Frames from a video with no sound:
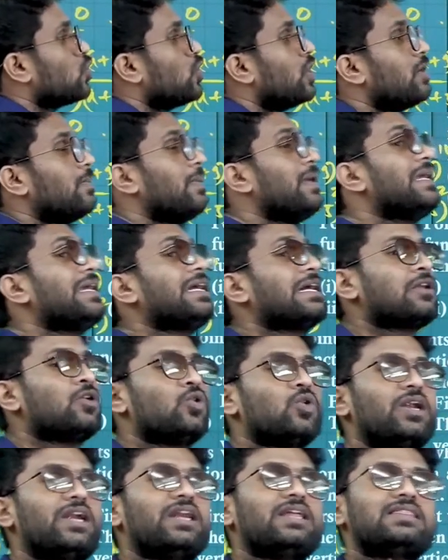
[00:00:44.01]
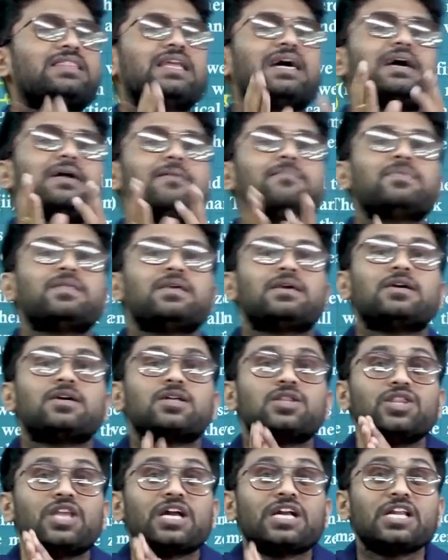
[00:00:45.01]
shouldn't be included in the
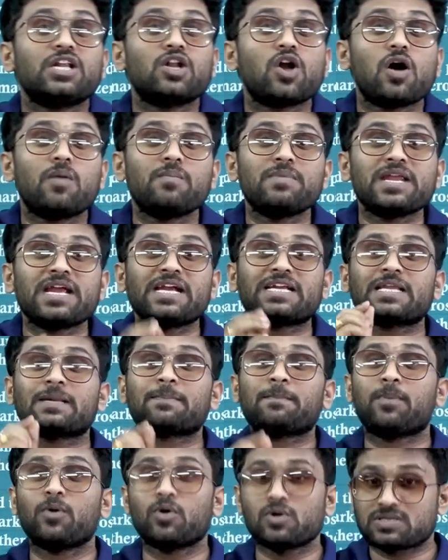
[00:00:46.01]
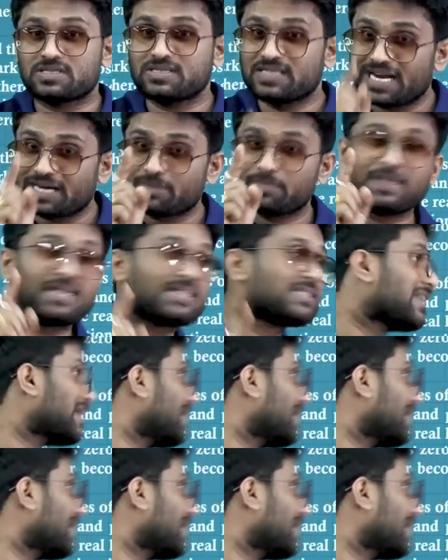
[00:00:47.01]
the denominator poles that means